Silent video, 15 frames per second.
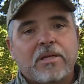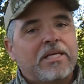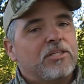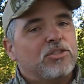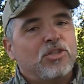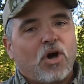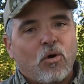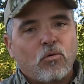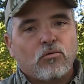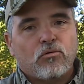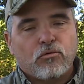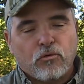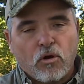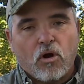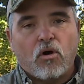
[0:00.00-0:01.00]
Please don't
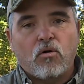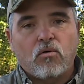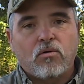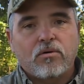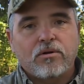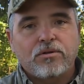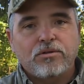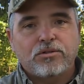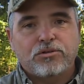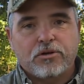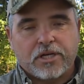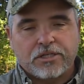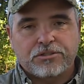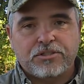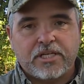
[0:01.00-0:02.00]
throw your
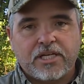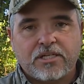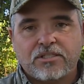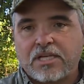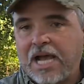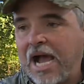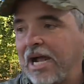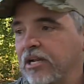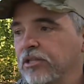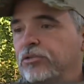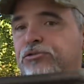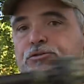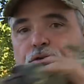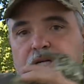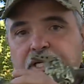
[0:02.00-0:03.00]
trigger sticks out of
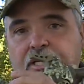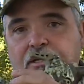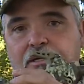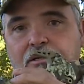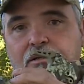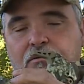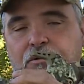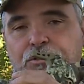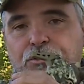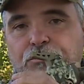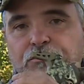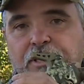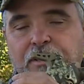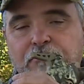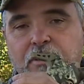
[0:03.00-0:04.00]
the tree when you're
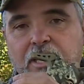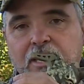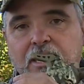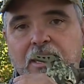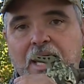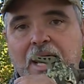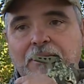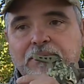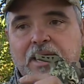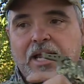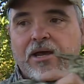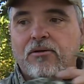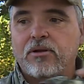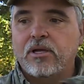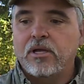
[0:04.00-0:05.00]
getting ready to climb
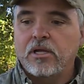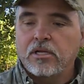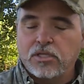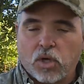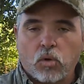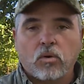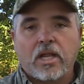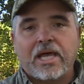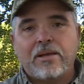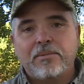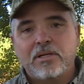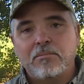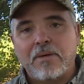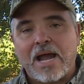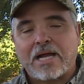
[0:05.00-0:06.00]
down. Don't lay
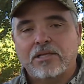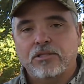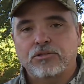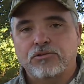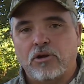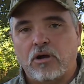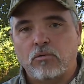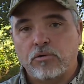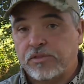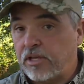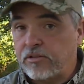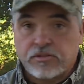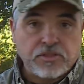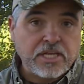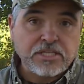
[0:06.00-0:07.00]
them in the back of the truck with
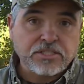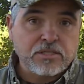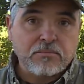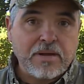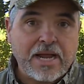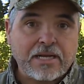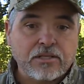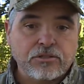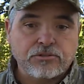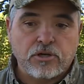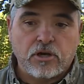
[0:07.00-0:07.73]
other things in the back of the